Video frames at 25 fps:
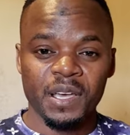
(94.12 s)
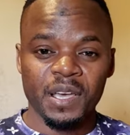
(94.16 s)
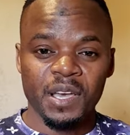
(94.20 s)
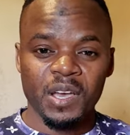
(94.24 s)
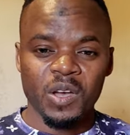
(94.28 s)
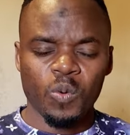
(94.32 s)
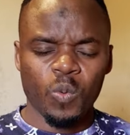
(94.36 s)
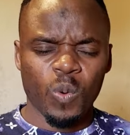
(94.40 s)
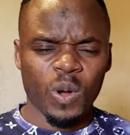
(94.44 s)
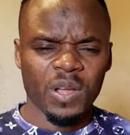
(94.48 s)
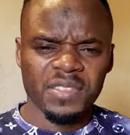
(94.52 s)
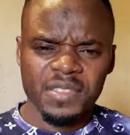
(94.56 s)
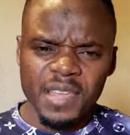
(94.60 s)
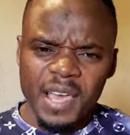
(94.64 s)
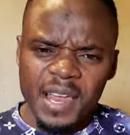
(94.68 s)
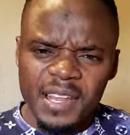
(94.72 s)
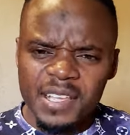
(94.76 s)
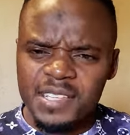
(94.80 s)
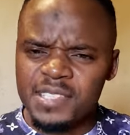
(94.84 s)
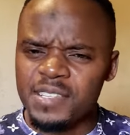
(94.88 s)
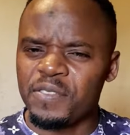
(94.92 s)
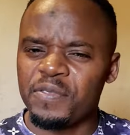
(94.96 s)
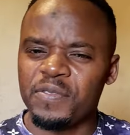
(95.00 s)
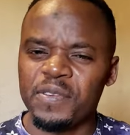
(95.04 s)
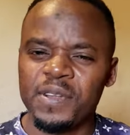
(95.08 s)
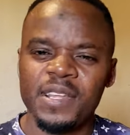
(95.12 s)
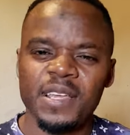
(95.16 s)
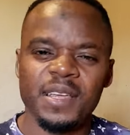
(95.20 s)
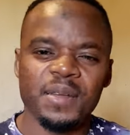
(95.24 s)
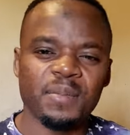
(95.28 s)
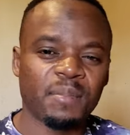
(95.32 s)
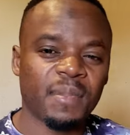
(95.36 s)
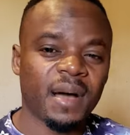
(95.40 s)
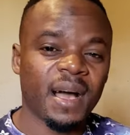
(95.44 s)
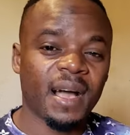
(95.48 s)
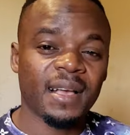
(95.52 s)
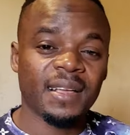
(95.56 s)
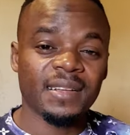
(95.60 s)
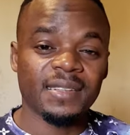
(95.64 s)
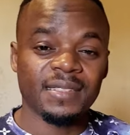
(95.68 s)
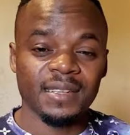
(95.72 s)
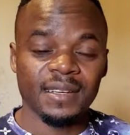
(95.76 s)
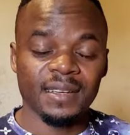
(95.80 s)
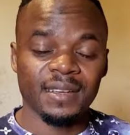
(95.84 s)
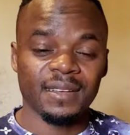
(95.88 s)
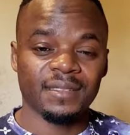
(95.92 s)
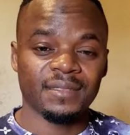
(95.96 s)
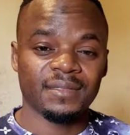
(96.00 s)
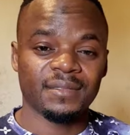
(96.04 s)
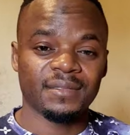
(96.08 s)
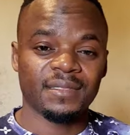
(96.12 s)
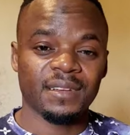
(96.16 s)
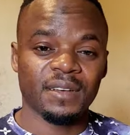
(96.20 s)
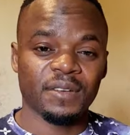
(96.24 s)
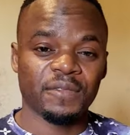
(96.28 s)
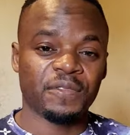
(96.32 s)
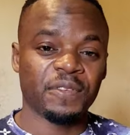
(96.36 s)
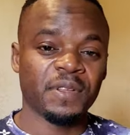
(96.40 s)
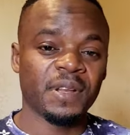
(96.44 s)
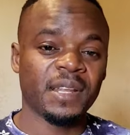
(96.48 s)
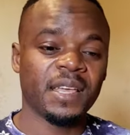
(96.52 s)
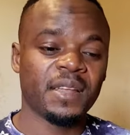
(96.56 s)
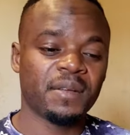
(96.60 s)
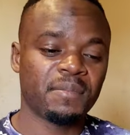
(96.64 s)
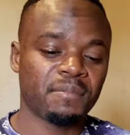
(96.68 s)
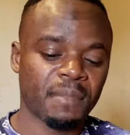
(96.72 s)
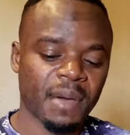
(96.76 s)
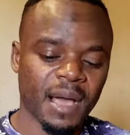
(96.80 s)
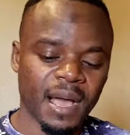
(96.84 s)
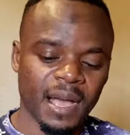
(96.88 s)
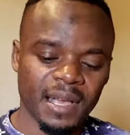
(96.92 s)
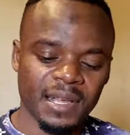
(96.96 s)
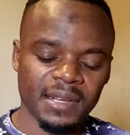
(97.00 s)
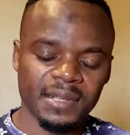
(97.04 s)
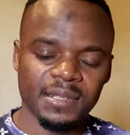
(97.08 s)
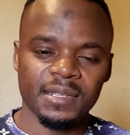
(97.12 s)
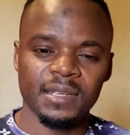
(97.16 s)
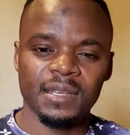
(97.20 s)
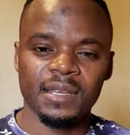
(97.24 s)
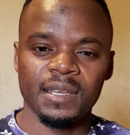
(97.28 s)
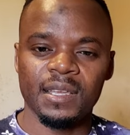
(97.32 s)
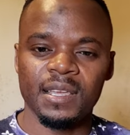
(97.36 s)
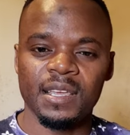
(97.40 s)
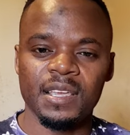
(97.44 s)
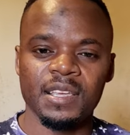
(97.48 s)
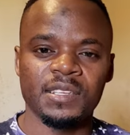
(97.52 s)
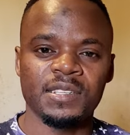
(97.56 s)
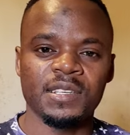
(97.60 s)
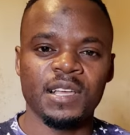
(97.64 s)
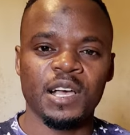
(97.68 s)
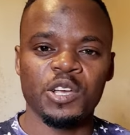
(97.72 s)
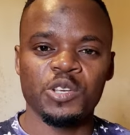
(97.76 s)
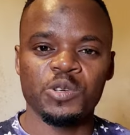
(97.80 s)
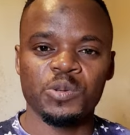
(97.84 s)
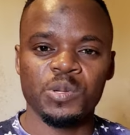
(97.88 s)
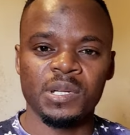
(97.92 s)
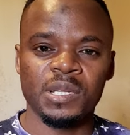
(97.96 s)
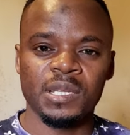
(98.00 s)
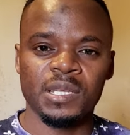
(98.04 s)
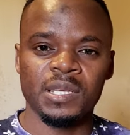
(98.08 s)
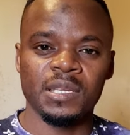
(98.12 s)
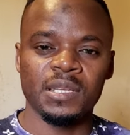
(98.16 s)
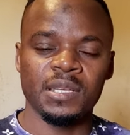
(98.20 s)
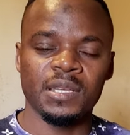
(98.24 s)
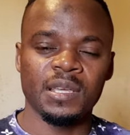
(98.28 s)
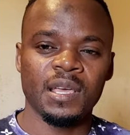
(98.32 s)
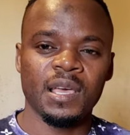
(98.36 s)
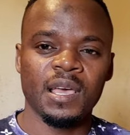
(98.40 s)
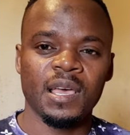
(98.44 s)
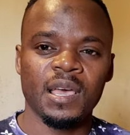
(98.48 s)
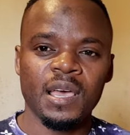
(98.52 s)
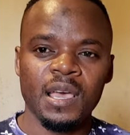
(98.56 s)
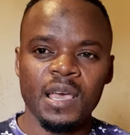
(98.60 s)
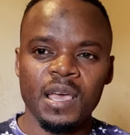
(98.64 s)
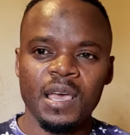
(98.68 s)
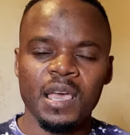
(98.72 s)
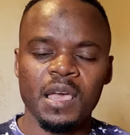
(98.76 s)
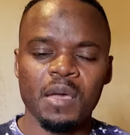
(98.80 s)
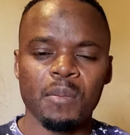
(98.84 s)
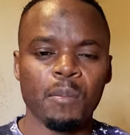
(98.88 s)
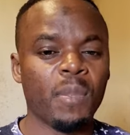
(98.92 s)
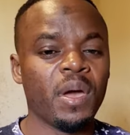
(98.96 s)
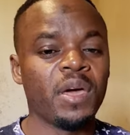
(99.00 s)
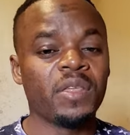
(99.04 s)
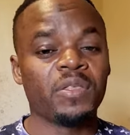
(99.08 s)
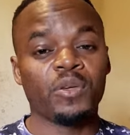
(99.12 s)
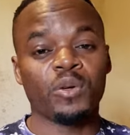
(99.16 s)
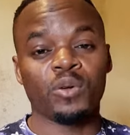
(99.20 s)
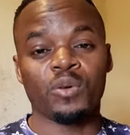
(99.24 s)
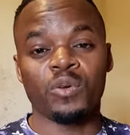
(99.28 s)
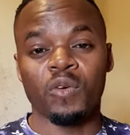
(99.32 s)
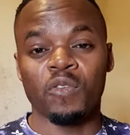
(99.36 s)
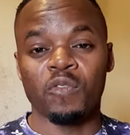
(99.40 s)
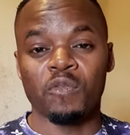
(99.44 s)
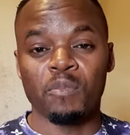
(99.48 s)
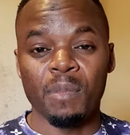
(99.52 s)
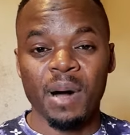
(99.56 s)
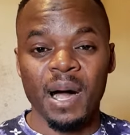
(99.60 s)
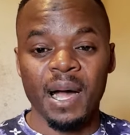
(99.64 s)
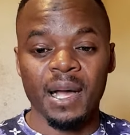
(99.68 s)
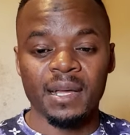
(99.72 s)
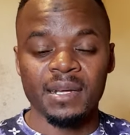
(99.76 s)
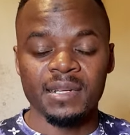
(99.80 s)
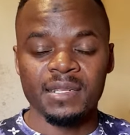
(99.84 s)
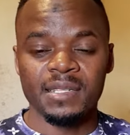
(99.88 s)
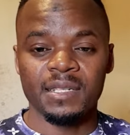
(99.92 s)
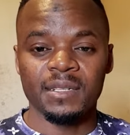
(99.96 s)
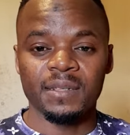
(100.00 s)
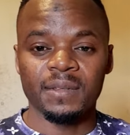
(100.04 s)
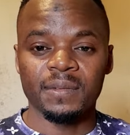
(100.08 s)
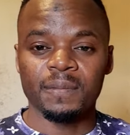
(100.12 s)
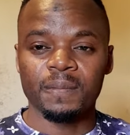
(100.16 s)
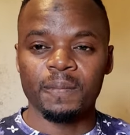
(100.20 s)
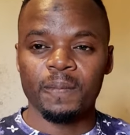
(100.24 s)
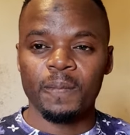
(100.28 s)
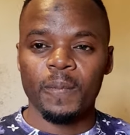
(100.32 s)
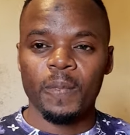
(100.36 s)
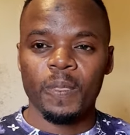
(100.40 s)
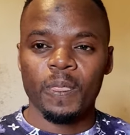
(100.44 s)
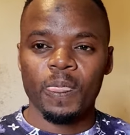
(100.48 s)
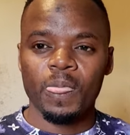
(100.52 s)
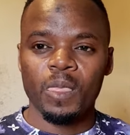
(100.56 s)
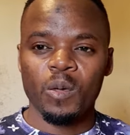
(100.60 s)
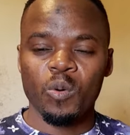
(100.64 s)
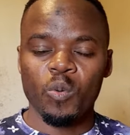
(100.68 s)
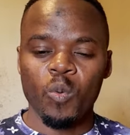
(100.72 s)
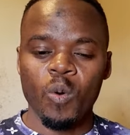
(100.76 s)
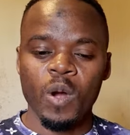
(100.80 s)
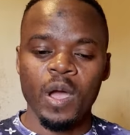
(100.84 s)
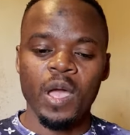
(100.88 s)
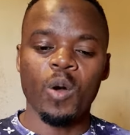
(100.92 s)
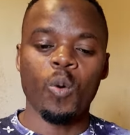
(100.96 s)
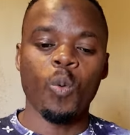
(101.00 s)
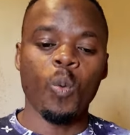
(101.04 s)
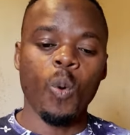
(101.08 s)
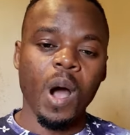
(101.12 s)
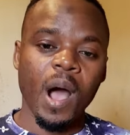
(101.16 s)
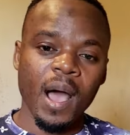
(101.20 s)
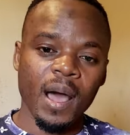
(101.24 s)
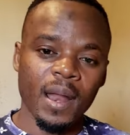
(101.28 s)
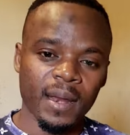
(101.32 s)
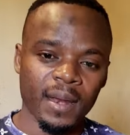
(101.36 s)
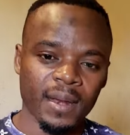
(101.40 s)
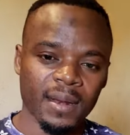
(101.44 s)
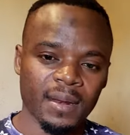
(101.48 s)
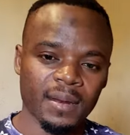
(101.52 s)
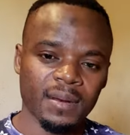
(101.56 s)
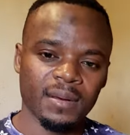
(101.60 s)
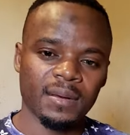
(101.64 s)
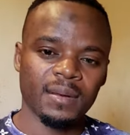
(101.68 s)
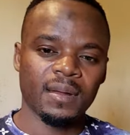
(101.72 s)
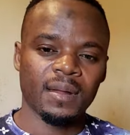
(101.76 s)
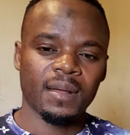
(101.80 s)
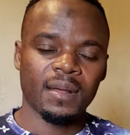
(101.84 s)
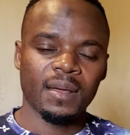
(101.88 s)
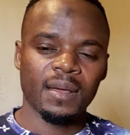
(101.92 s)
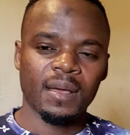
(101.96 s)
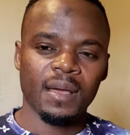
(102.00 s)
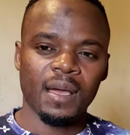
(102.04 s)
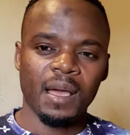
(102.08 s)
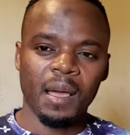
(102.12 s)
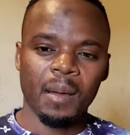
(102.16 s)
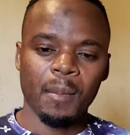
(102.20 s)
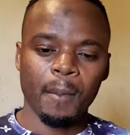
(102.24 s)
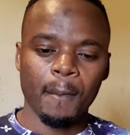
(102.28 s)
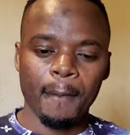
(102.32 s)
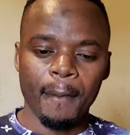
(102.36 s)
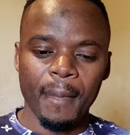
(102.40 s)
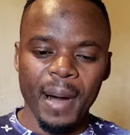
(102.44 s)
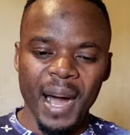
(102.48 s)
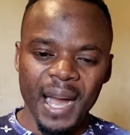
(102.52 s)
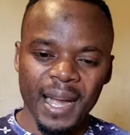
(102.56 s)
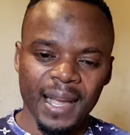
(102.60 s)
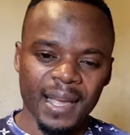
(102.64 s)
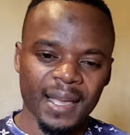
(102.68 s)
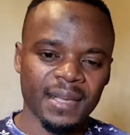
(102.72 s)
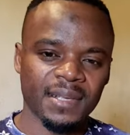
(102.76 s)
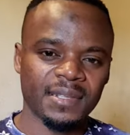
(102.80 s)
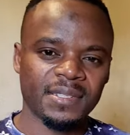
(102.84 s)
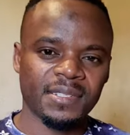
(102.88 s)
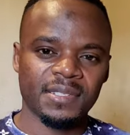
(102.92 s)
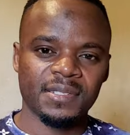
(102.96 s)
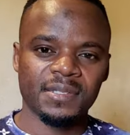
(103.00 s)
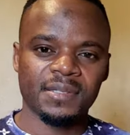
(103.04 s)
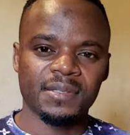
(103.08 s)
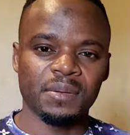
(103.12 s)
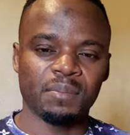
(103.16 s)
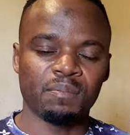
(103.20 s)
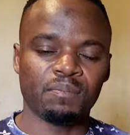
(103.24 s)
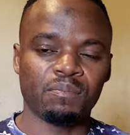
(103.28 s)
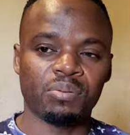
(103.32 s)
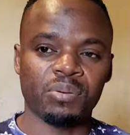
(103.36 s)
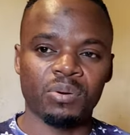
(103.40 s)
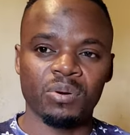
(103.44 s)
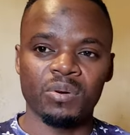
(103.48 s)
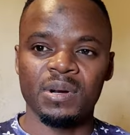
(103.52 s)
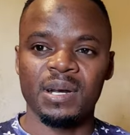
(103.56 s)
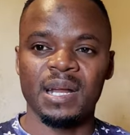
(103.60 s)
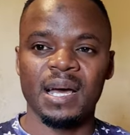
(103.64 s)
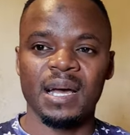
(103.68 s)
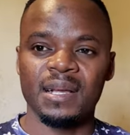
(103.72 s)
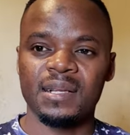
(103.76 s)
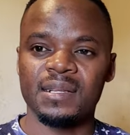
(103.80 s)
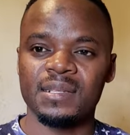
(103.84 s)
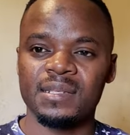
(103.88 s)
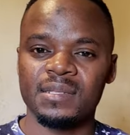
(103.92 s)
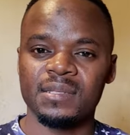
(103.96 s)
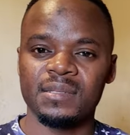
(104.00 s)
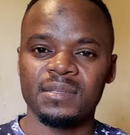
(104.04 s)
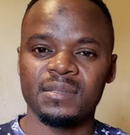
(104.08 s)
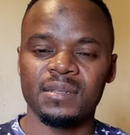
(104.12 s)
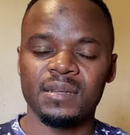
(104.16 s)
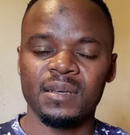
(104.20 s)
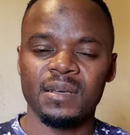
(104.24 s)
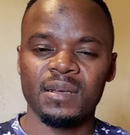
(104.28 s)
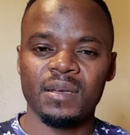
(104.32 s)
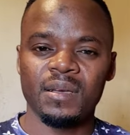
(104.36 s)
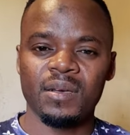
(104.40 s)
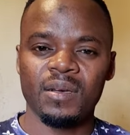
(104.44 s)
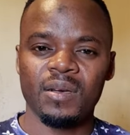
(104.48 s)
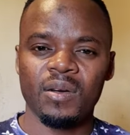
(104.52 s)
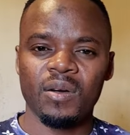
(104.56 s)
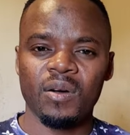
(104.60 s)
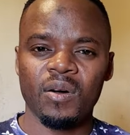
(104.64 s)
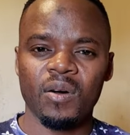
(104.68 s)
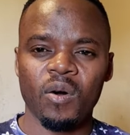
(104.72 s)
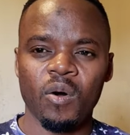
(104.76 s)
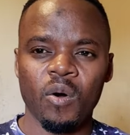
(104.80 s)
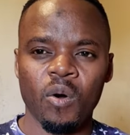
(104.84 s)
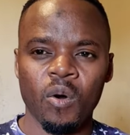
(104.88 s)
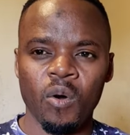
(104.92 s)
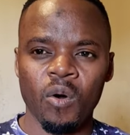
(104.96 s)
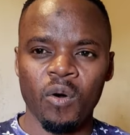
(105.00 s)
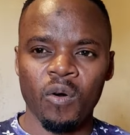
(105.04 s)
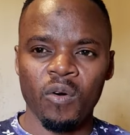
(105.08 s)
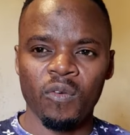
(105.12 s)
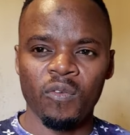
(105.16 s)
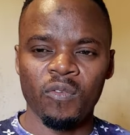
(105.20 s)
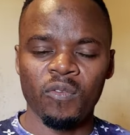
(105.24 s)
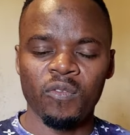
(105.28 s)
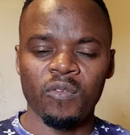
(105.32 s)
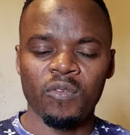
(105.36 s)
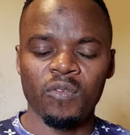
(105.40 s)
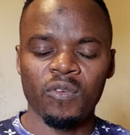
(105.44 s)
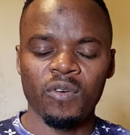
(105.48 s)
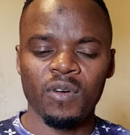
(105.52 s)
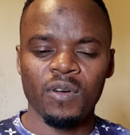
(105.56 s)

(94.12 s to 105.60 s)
What then is affiliate marketing? Affiliate marketing is actually a method of marketing where one markets the products of